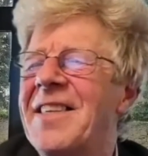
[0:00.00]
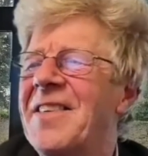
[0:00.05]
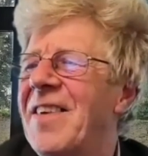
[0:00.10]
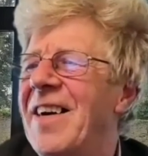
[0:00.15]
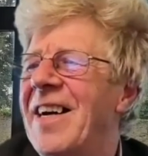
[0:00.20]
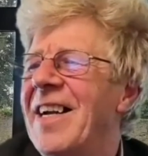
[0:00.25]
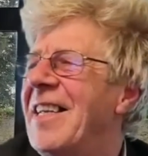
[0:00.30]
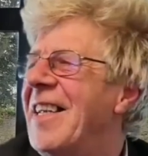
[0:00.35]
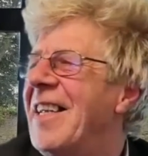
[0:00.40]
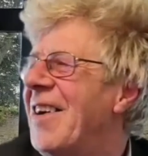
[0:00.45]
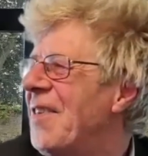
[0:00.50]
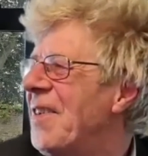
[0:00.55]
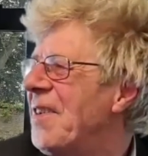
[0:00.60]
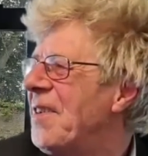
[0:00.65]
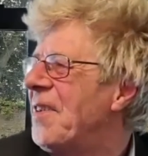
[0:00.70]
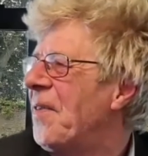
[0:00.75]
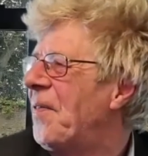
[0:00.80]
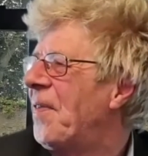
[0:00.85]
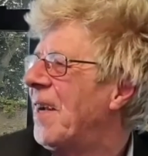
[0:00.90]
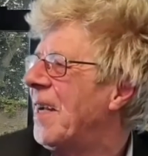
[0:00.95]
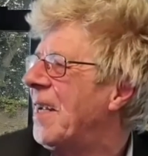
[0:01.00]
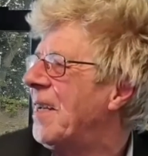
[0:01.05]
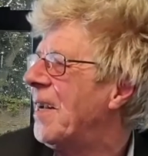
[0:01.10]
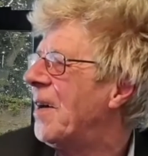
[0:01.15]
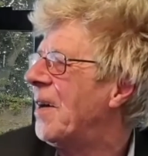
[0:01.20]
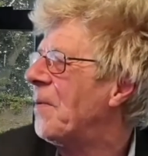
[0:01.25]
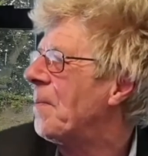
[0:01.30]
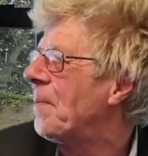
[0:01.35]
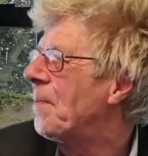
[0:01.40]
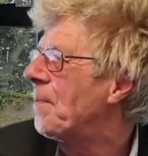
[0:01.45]
That's great. Learning to
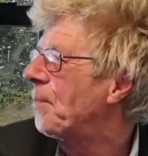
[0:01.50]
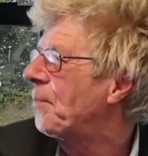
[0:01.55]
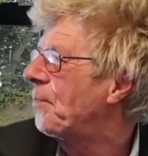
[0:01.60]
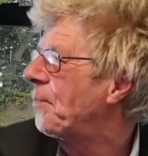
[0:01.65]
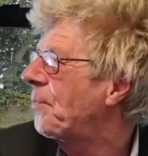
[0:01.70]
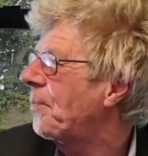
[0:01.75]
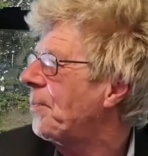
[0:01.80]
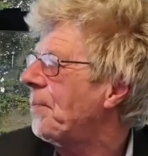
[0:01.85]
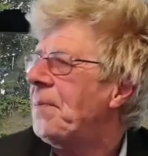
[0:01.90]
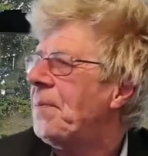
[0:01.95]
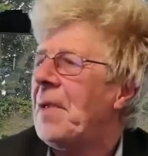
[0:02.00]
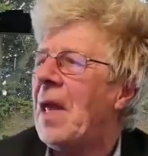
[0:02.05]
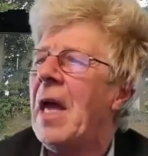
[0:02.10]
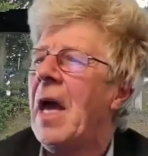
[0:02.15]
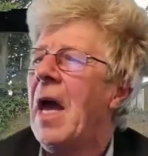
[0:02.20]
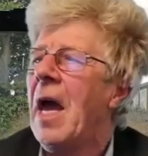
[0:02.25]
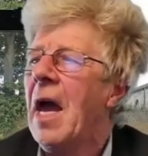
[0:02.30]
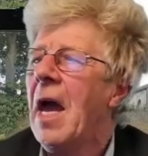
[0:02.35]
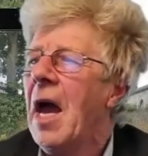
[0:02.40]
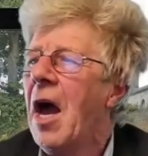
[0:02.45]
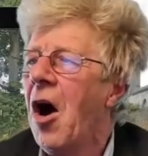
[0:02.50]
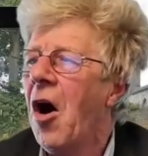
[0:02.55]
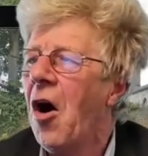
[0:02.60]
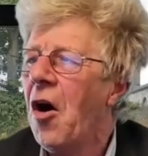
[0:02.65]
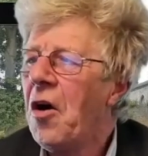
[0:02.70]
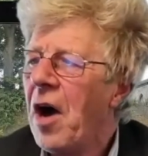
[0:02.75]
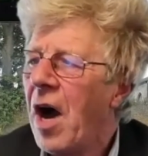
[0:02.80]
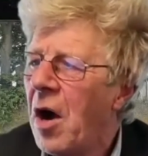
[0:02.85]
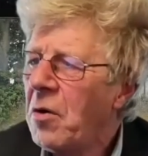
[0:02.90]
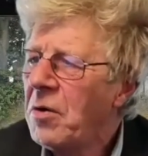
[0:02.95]
Fly. Now,
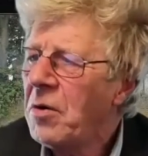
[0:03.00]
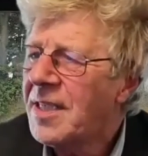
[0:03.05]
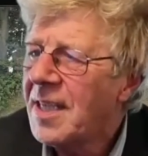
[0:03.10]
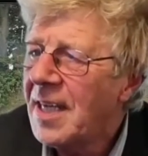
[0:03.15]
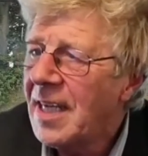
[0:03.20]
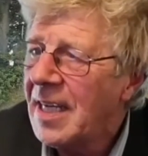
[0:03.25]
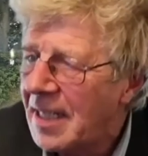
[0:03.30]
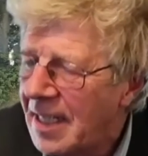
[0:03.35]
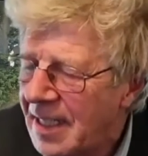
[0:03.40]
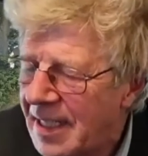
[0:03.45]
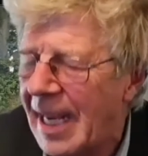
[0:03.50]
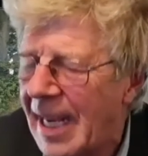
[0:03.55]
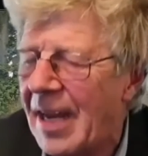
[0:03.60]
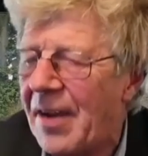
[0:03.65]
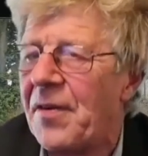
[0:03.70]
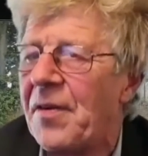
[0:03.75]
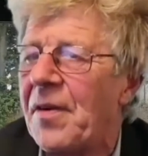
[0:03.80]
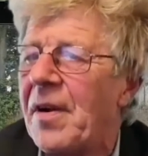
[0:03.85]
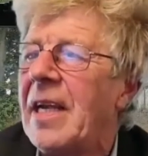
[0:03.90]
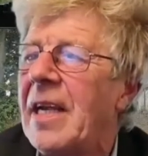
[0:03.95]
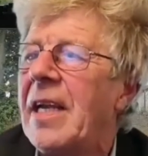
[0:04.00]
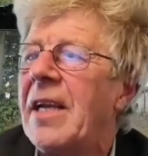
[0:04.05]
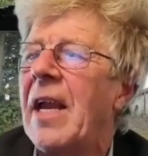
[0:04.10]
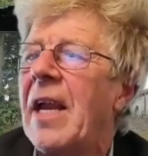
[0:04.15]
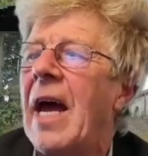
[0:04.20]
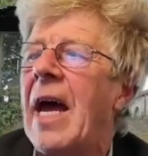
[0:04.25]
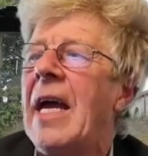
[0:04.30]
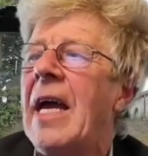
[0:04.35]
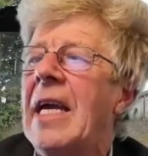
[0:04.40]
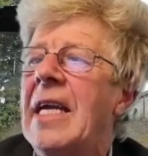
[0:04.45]
outside of that,
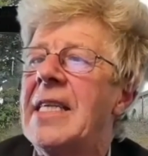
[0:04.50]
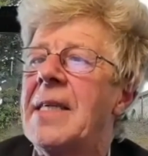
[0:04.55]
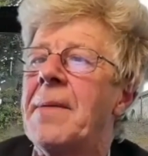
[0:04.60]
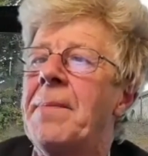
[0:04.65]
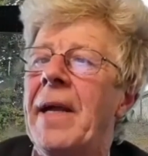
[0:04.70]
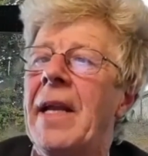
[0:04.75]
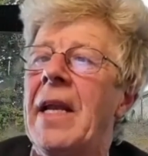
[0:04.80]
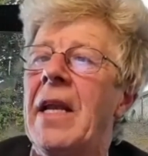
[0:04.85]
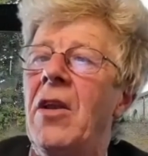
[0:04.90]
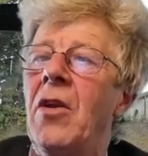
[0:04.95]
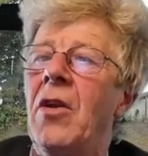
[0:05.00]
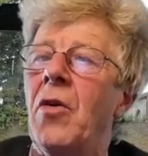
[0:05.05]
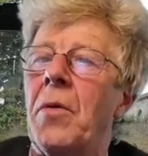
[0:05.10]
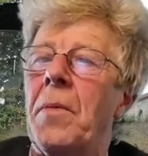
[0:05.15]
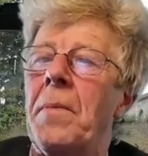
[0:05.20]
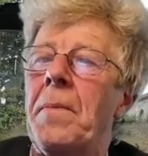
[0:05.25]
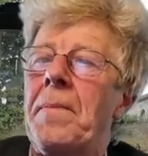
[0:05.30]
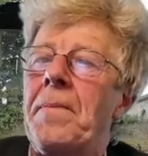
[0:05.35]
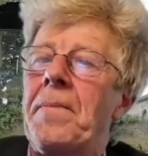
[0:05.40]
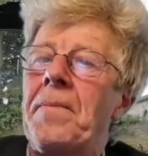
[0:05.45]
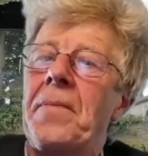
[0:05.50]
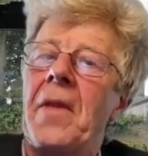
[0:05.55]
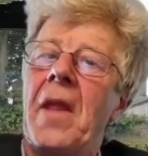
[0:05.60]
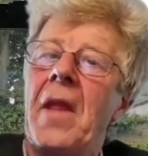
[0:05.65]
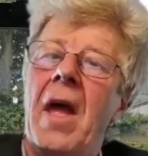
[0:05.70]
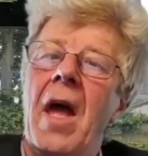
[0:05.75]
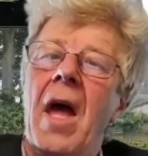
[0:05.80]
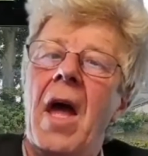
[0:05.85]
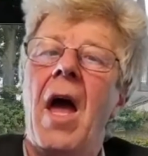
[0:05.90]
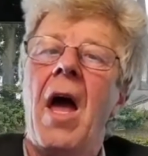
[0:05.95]
right, Isobel, look,
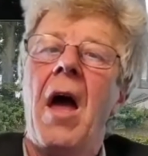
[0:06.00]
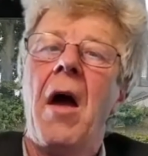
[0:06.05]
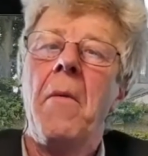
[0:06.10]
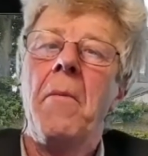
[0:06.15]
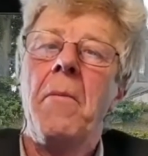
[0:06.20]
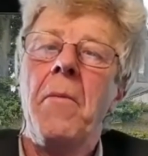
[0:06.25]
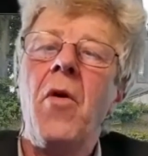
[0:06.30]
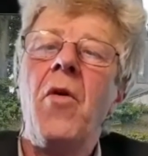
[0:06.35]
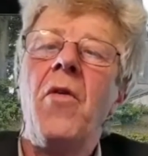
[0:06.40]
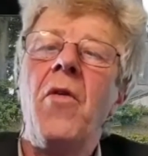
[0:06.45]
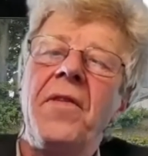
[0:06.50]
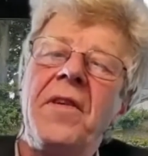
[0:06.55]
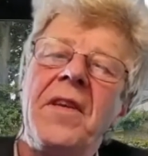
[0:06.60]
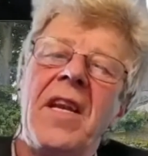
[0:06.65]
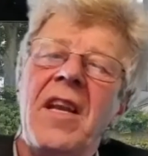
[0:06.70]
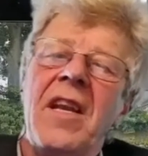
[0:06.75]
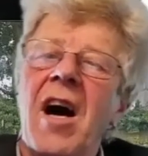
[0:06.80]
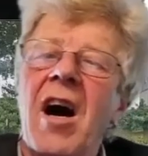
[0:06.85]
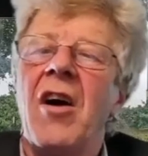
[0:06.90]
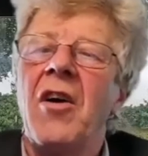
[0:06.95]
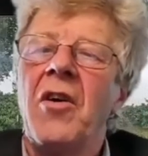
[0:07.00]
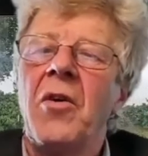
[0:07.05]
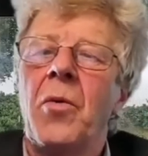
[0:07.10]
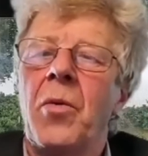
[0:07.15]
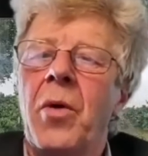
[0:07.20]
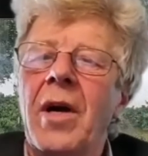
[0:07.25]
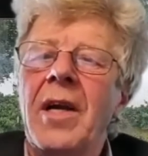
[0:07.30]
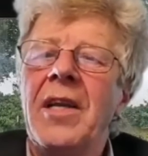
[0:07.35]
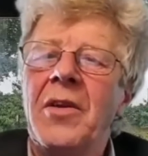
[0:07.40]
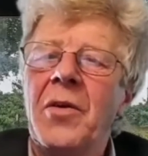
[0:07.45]
moving
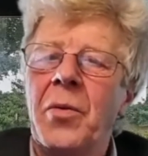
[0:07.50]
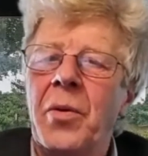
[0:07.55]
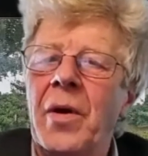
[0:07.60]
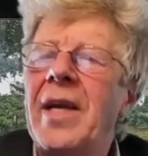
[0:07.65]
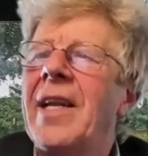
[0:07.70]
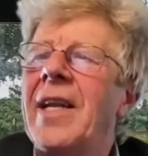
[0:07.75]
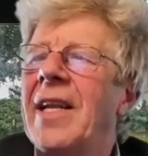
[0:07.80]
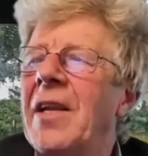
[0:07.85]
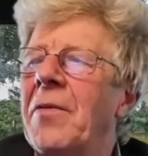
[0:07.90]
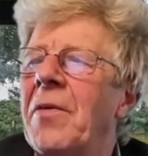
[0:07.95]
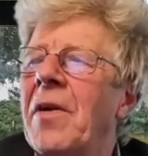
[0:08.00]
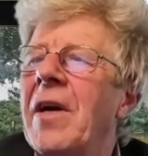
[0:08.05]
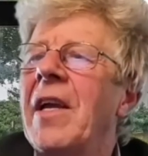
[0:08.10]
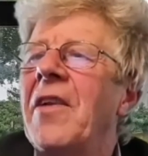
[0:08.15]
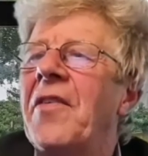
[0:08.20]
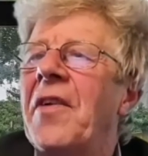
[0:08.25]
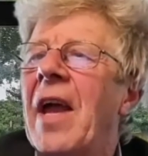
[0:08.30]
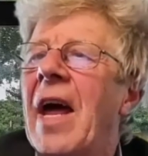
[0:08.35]
along quite quickly,